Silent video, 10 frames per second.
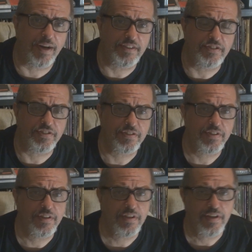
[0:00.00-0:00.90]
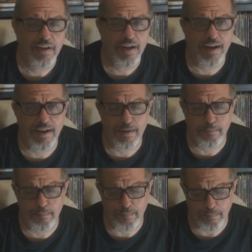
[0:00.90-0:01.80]
ones.
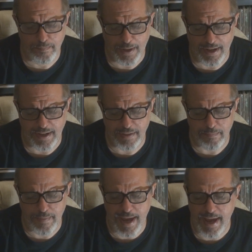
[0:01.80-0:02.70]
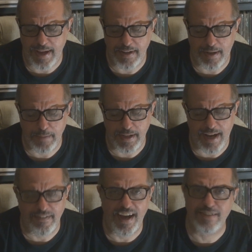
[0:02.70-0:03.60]
Um, but, man, I mean,
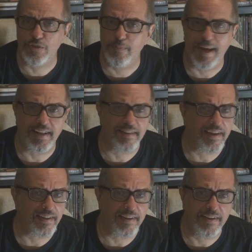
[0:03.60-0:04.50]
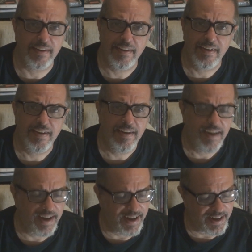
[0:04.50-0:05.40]
I've had too many lately.
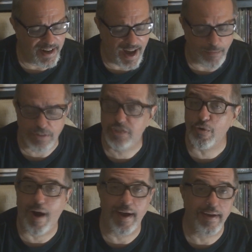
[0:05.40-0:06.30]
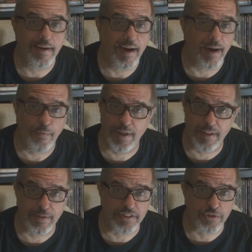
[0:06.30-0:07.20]
And I was trying. I
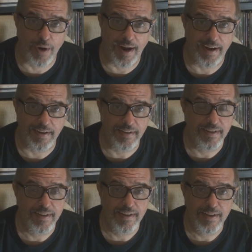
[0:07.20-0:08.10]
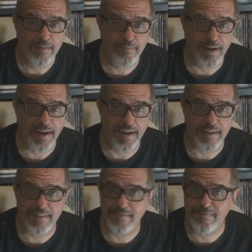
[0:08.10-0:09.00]
really was trying,
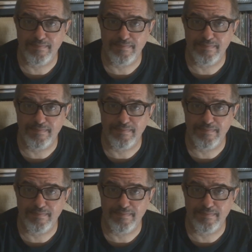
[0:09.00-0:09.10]
but